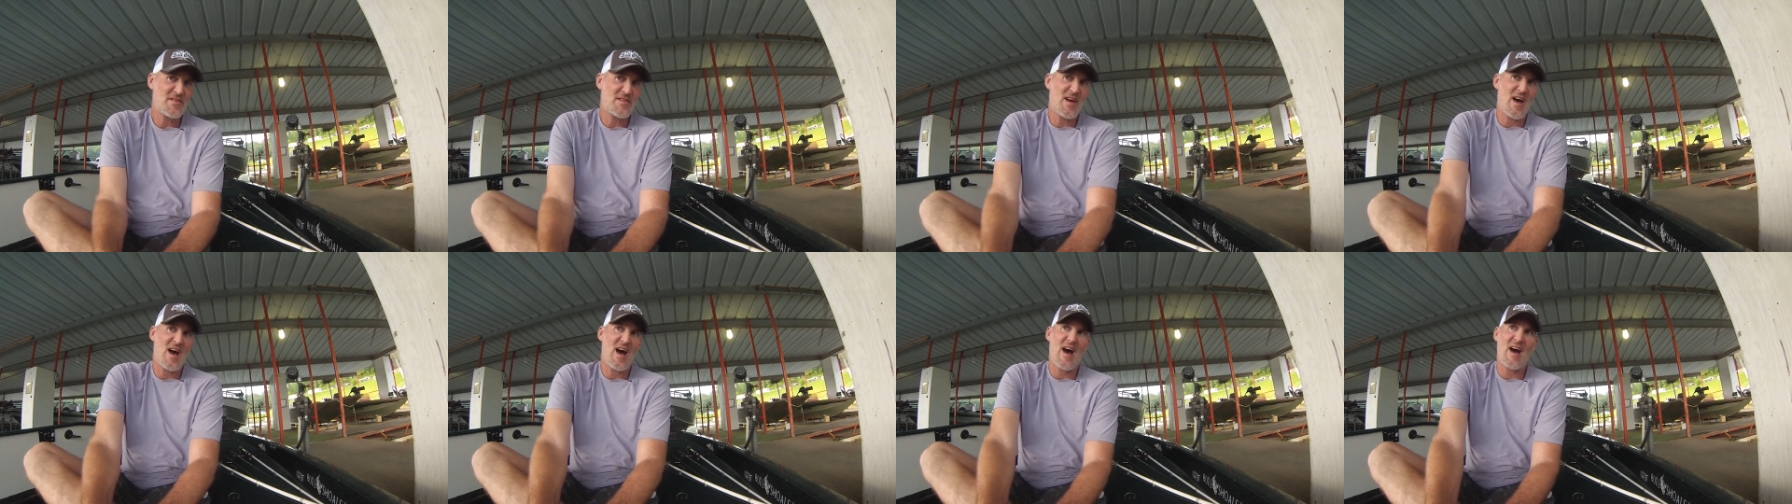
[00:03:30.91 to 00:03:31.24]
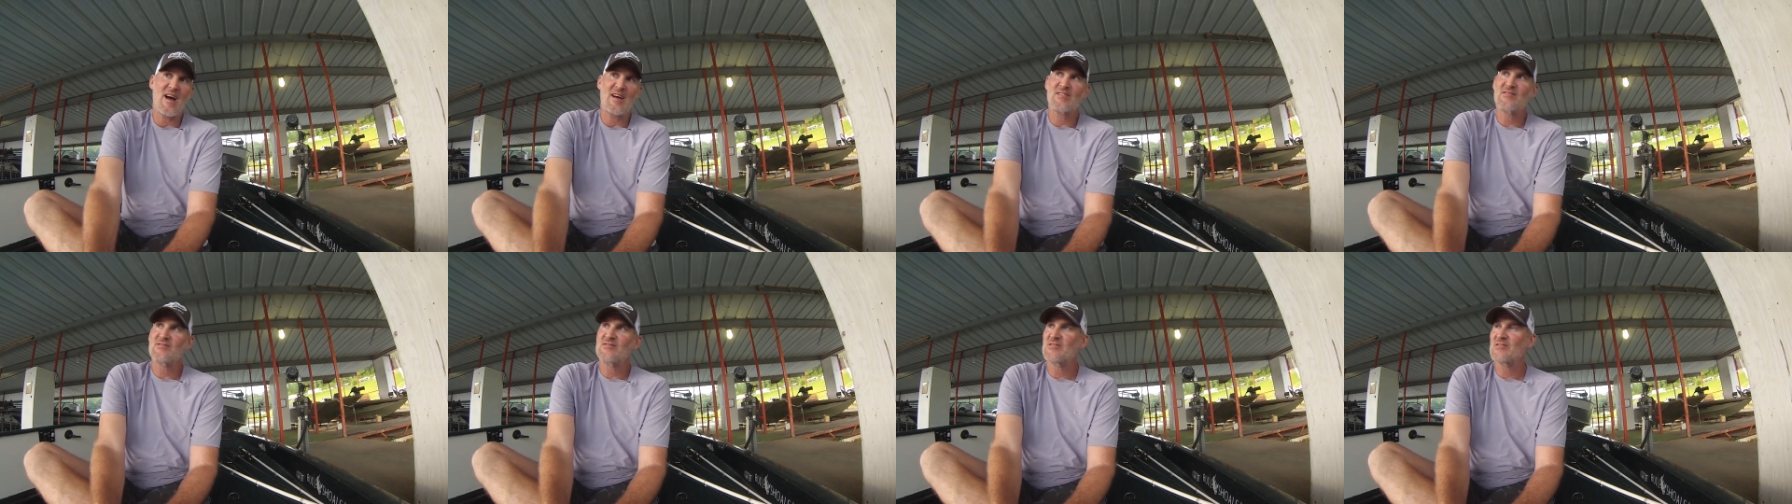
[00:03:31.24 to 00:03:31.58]

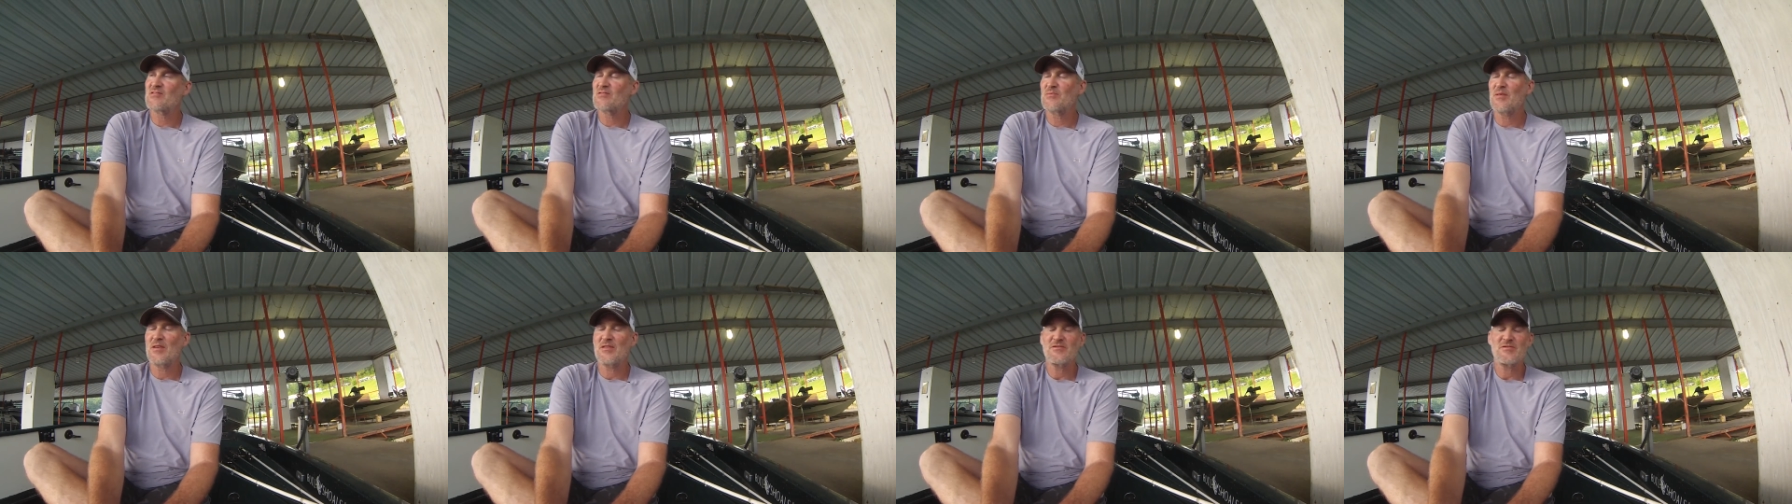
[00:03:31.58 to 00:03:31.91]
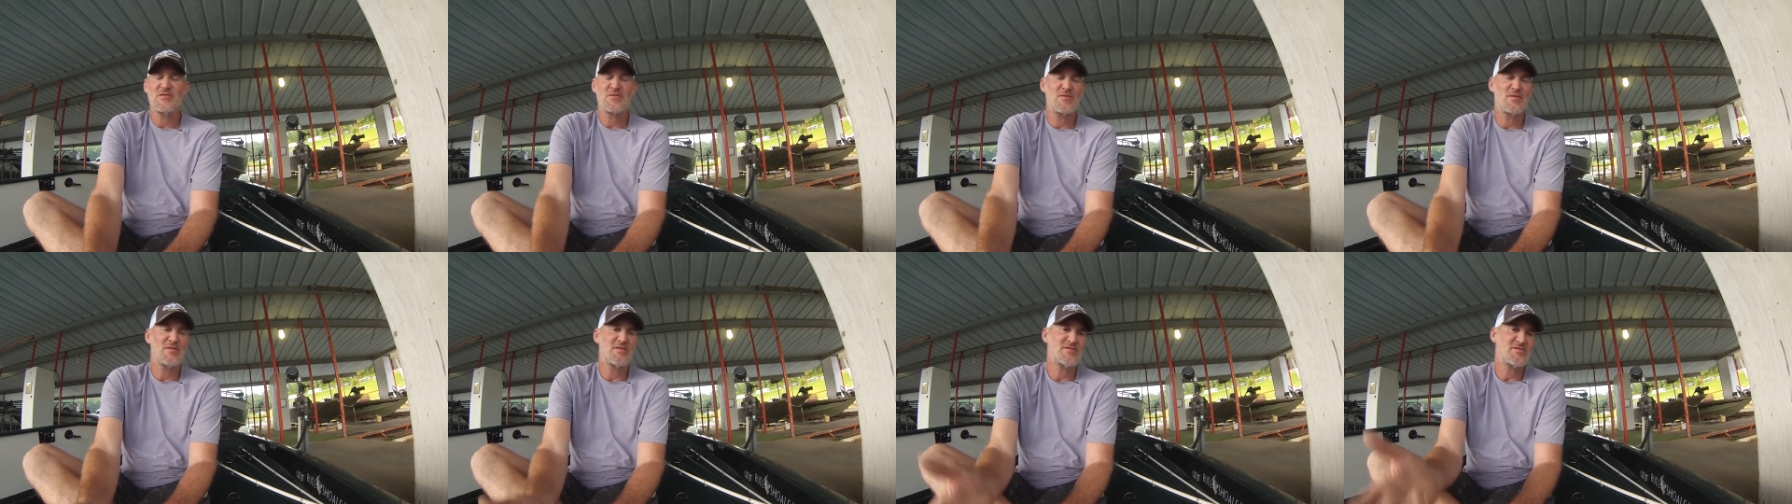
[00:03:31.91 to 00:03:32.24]
docks,
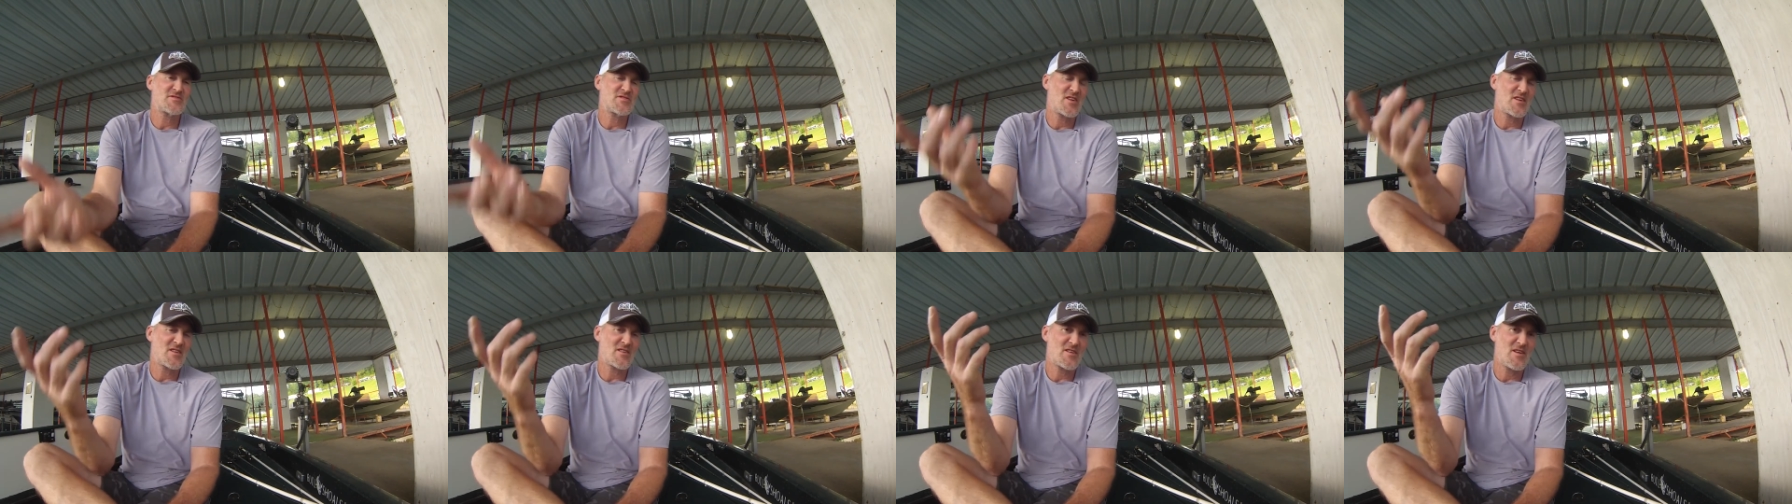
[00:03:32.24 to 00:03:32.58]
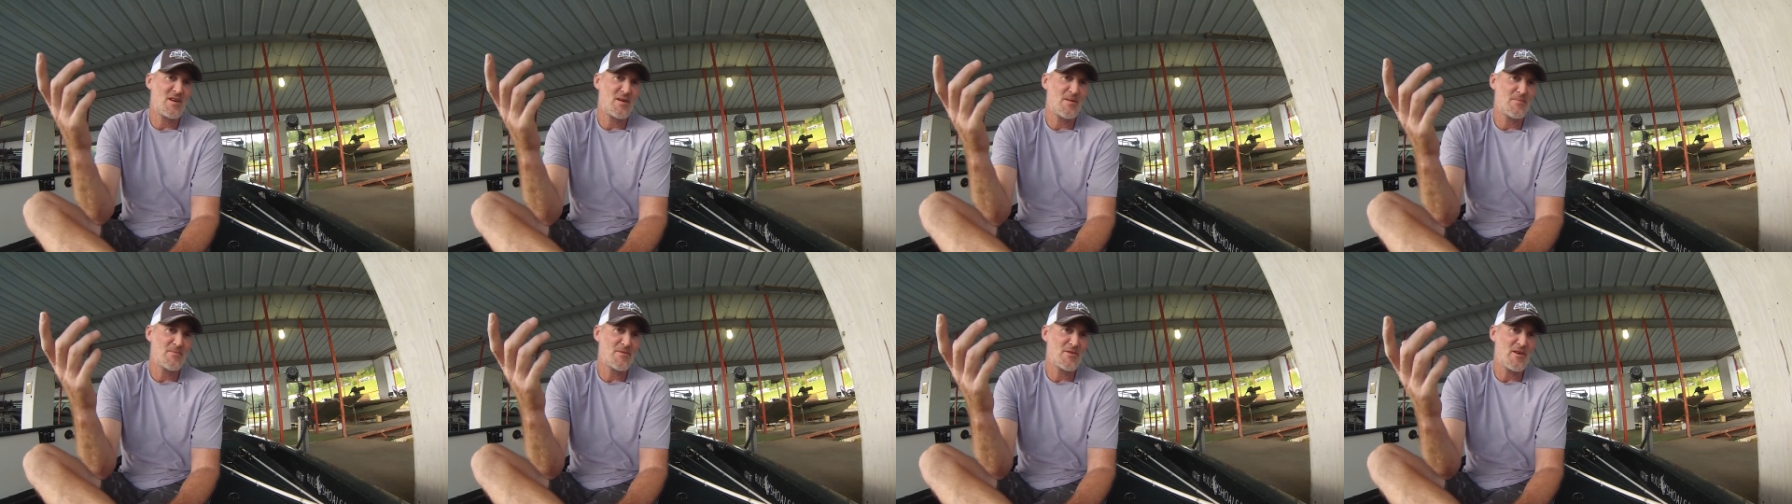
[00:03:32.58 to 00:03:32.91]
especially when the sun
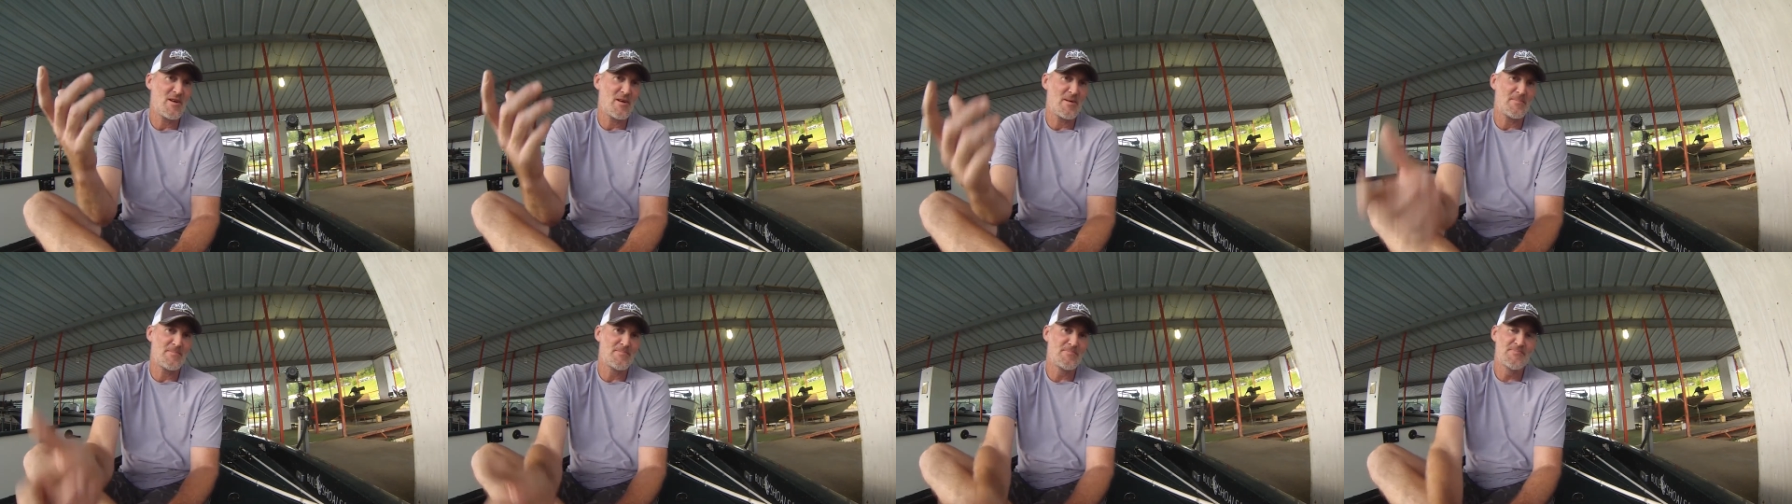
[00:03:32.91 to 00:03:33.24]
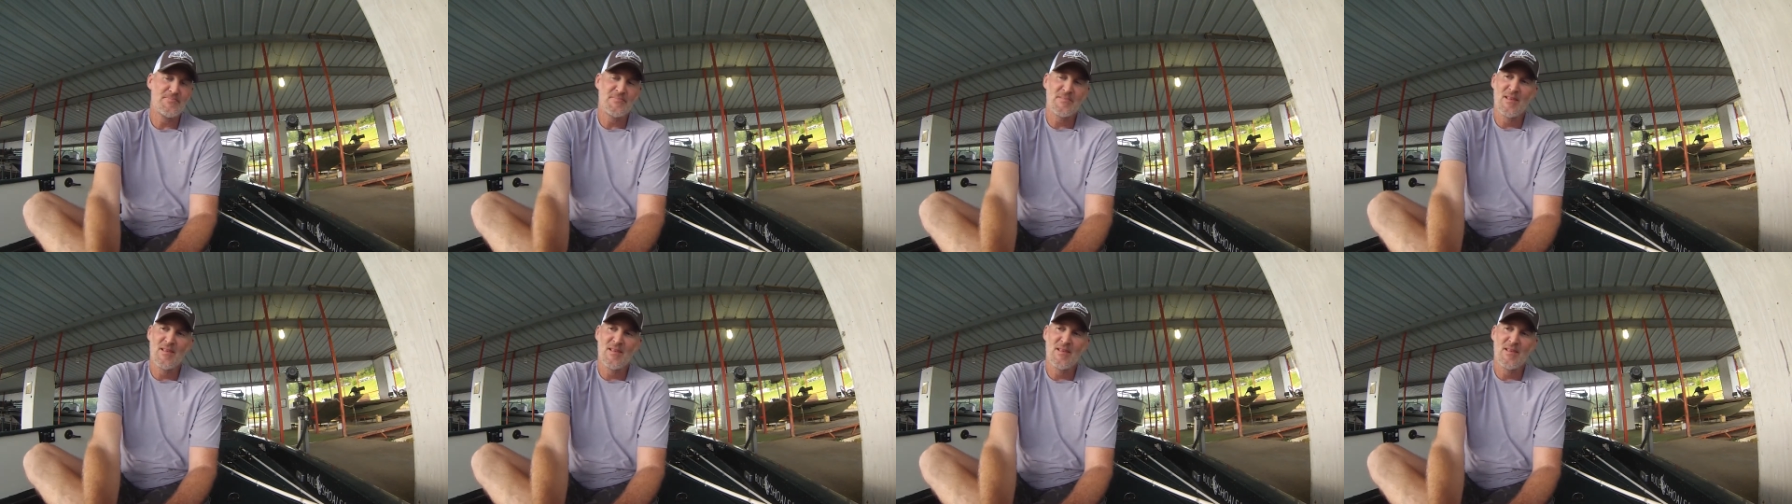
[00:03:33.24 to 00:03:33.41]
comes up.